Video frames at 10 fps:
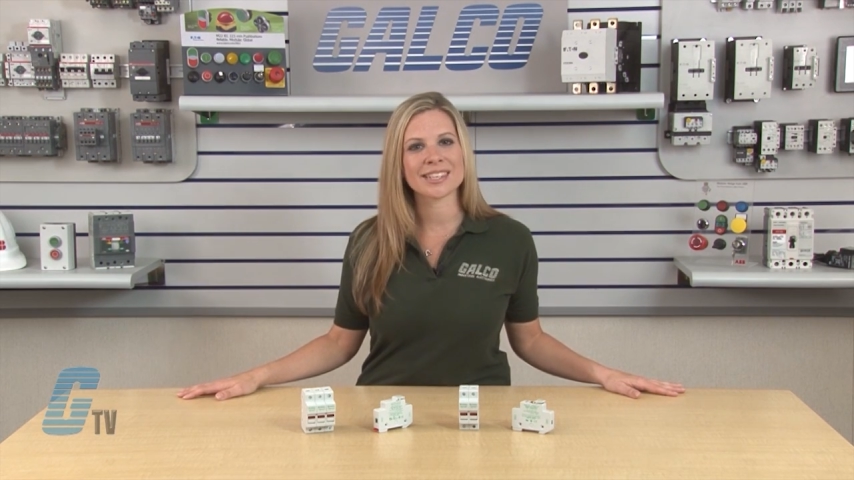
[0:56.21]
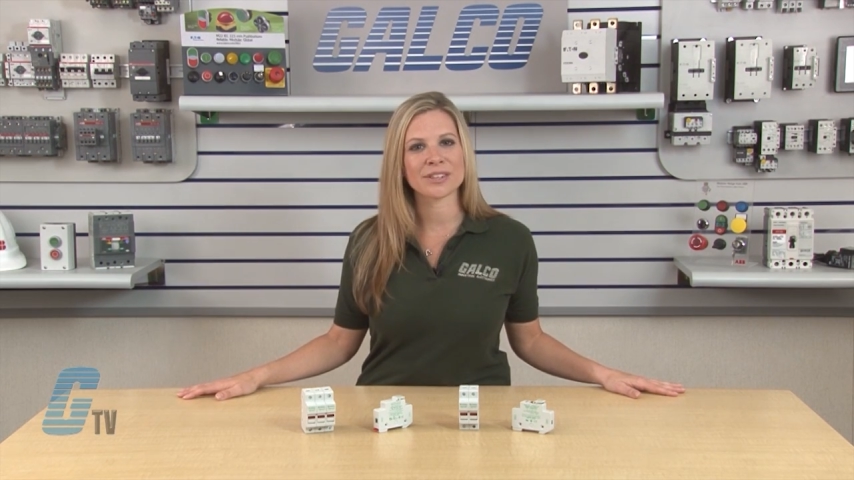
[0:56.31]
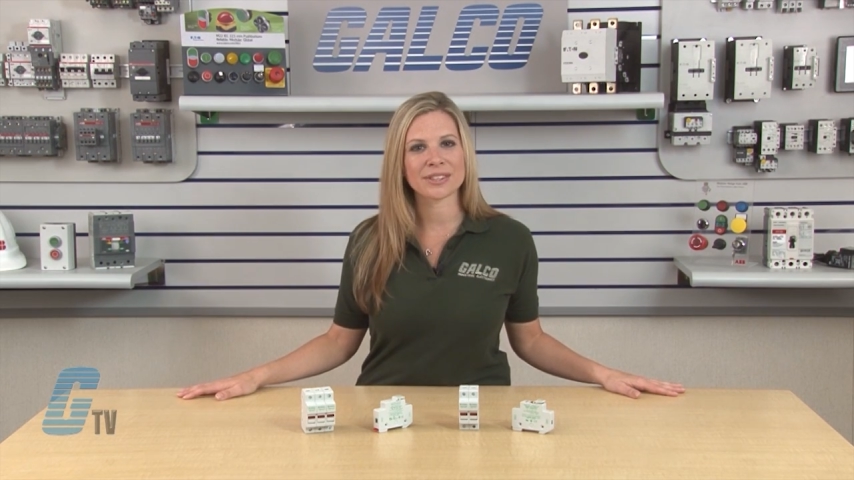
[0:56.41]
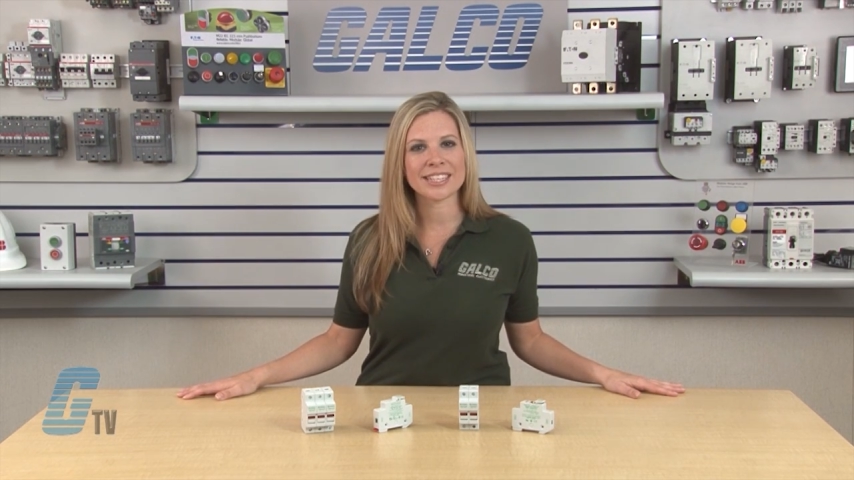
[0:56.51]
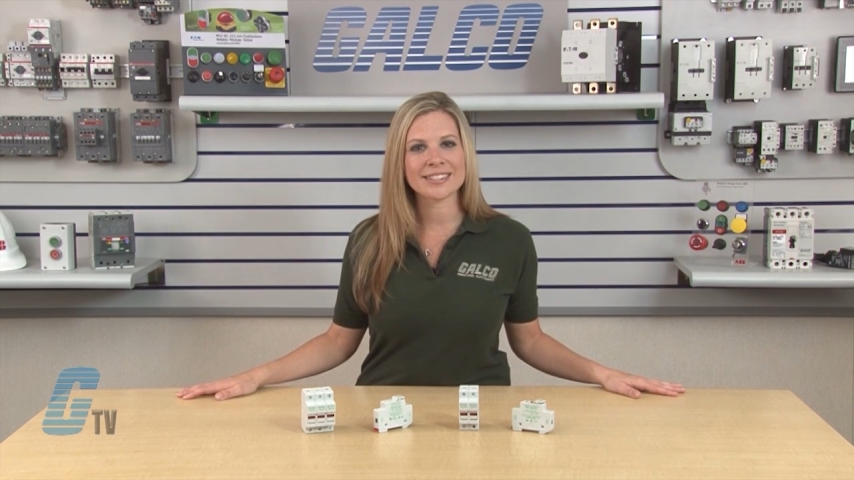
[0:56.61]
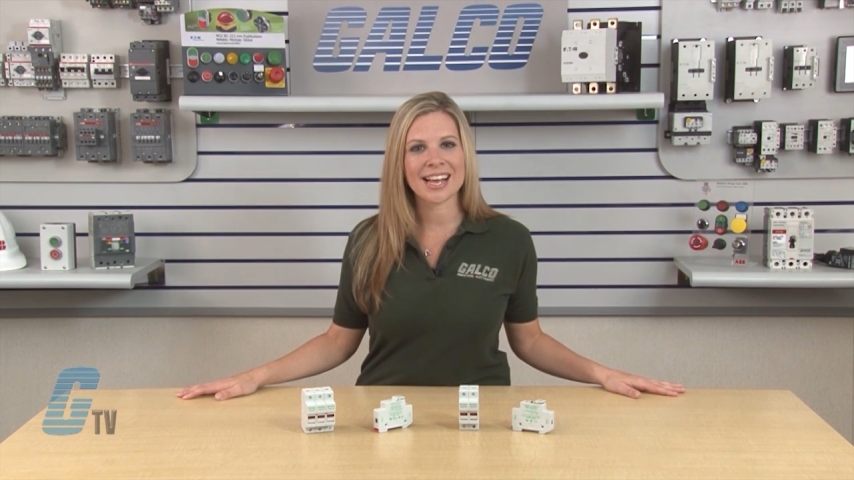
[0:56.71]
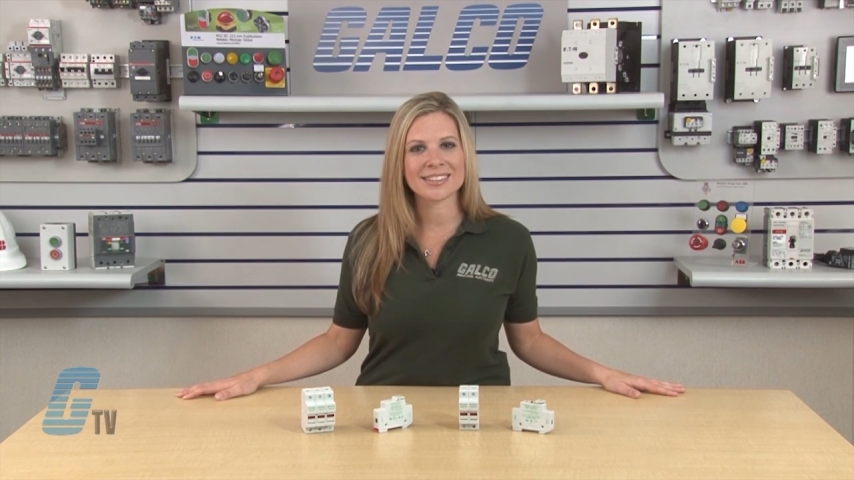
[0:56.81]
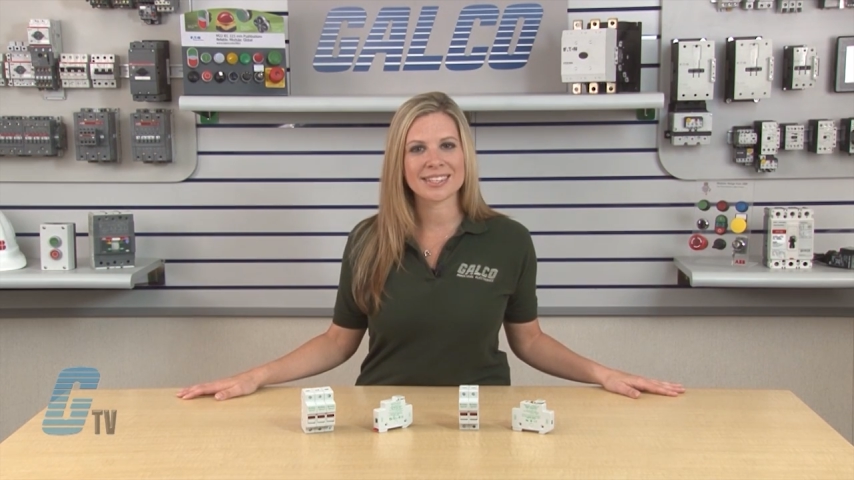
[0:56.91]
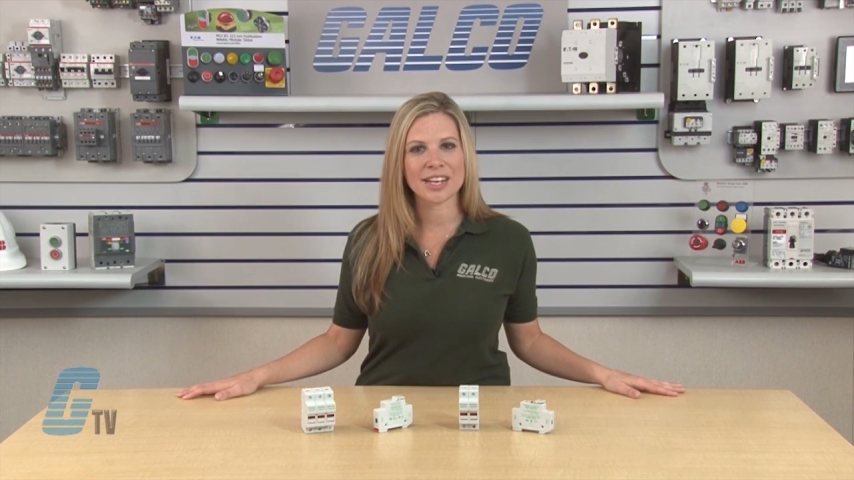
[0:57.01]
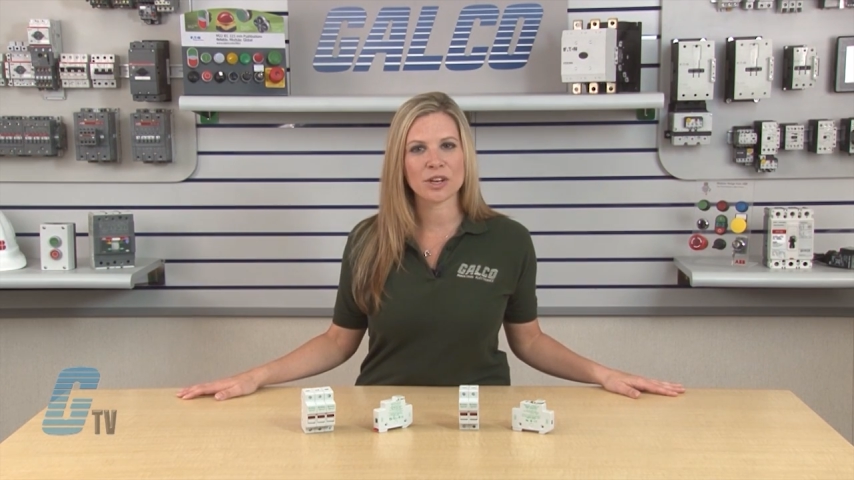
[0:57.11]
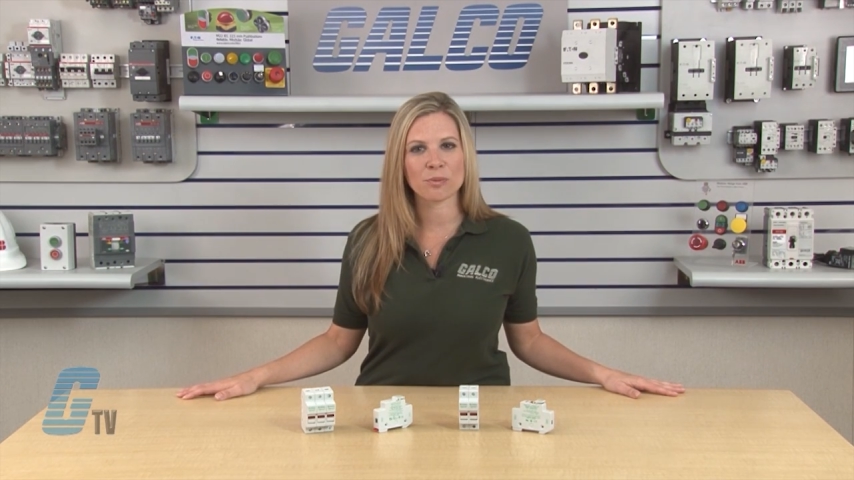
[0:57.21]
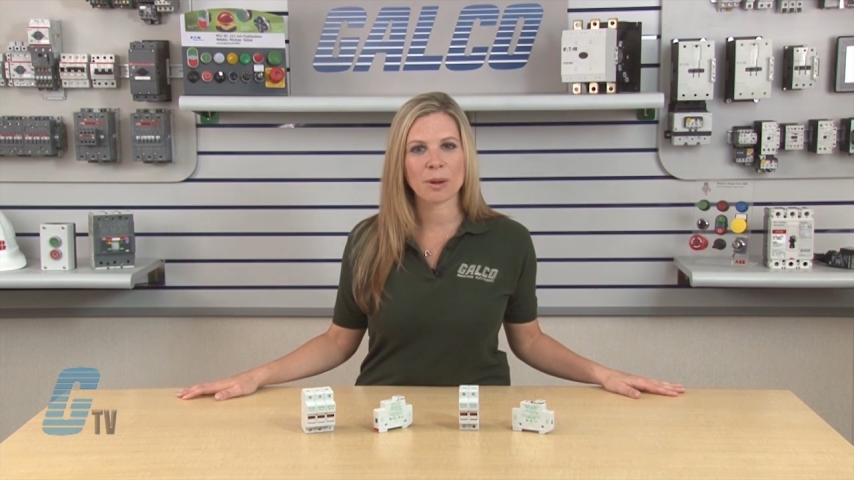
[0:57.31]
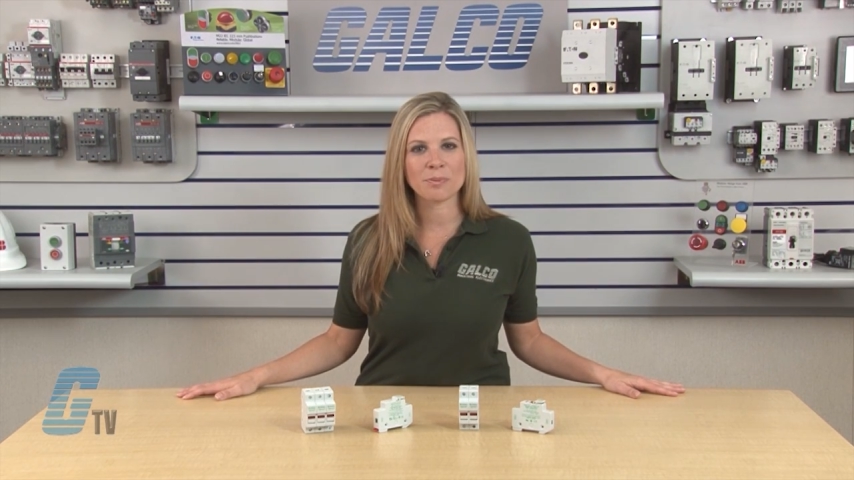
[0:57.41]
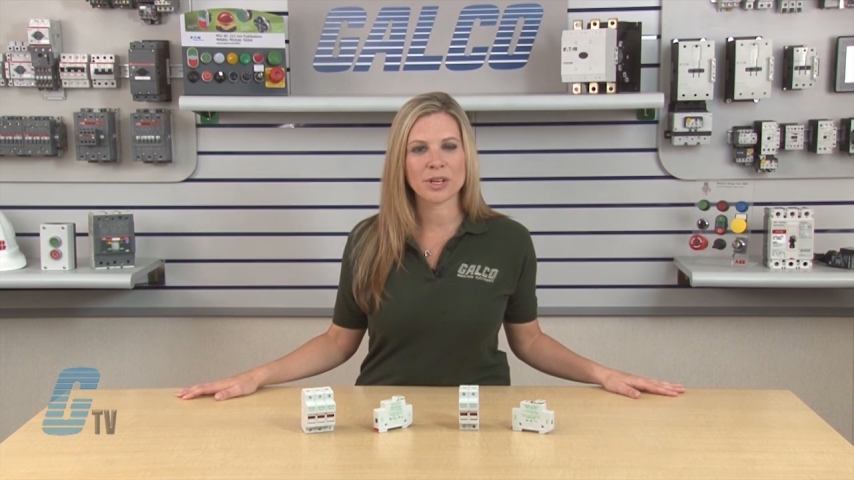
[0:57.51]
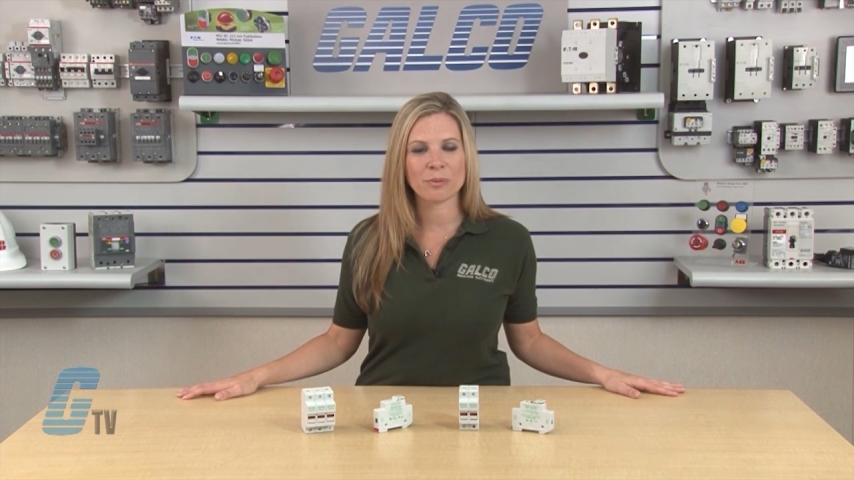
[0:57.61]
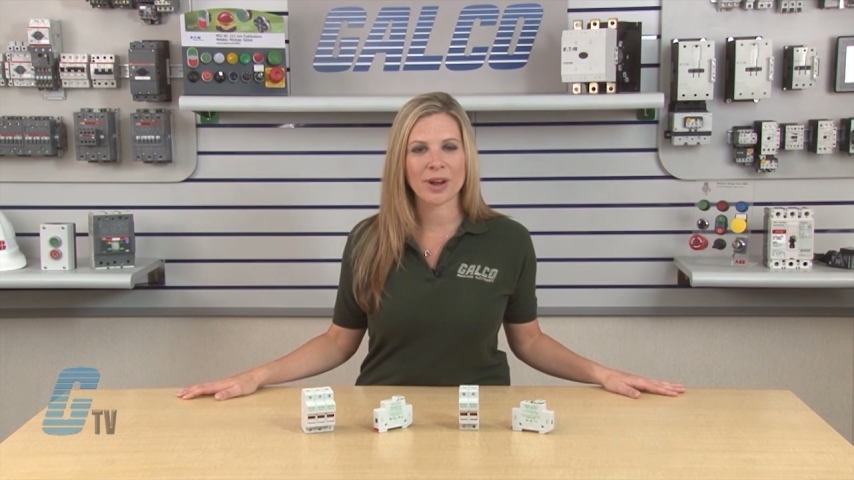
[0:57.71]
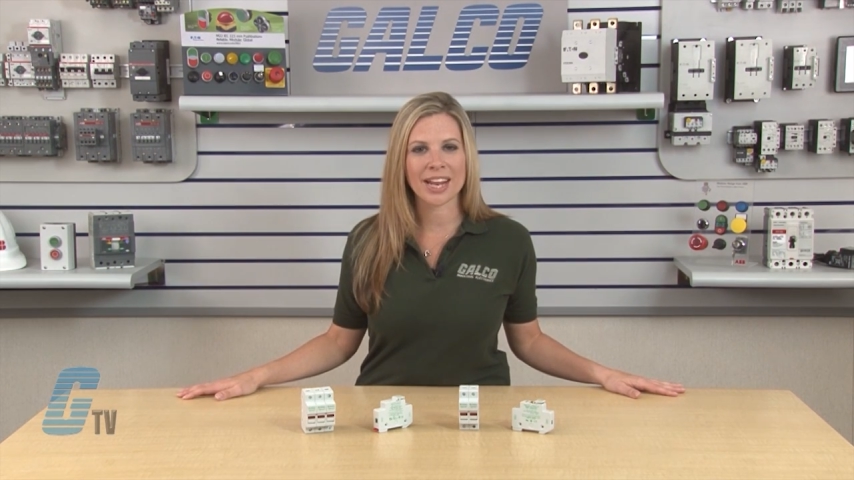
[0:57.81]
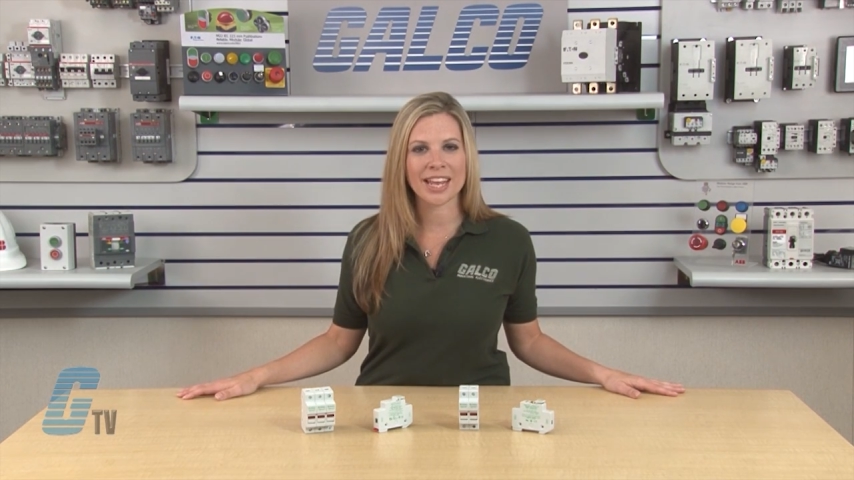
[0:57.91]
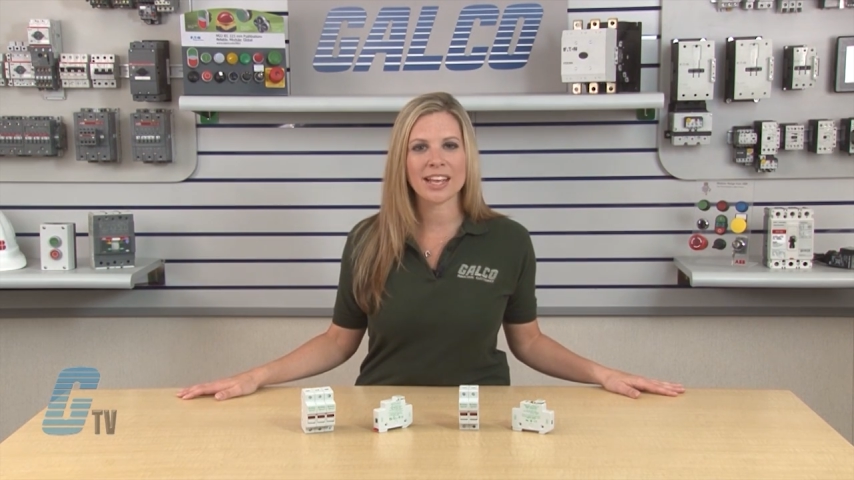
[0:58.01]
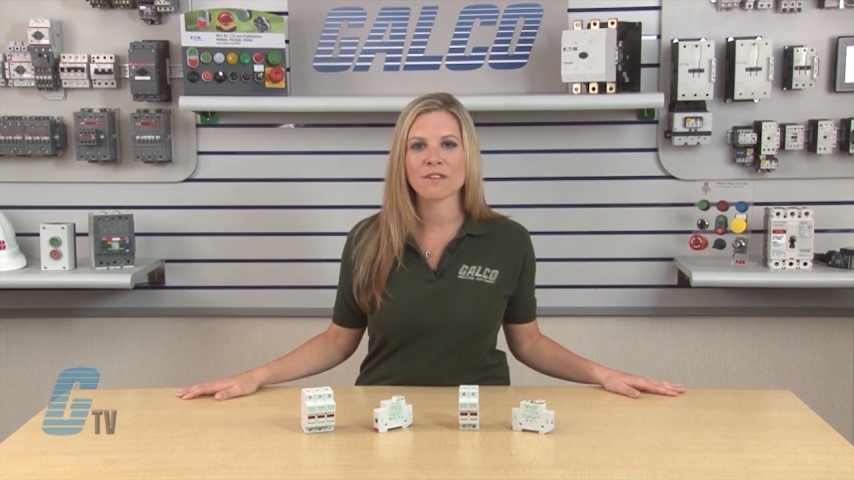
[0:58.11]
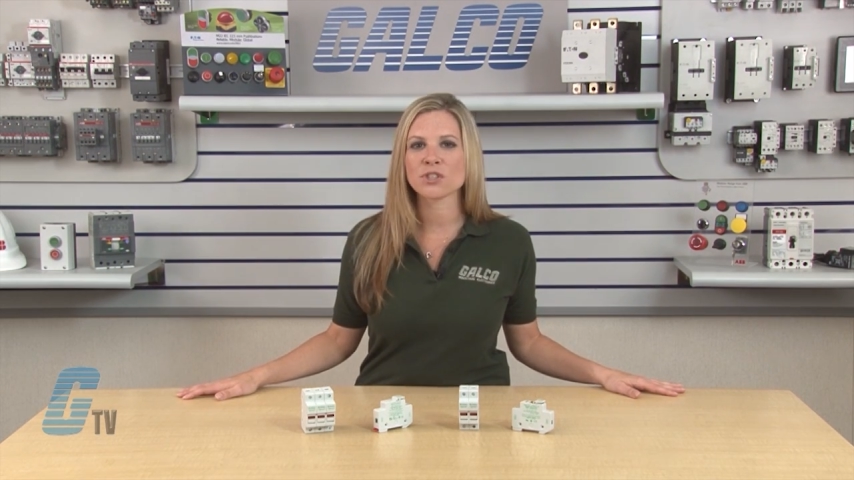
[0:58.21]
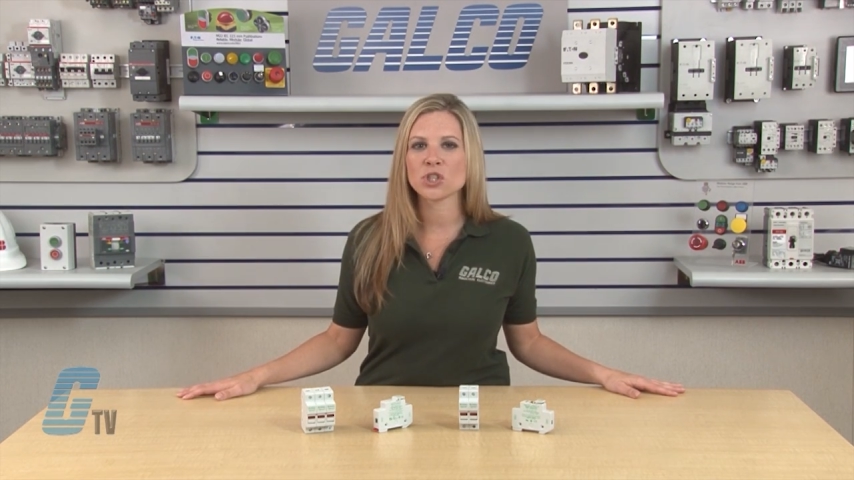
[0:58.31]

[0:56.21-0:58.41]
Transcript: series has an interrupting rating of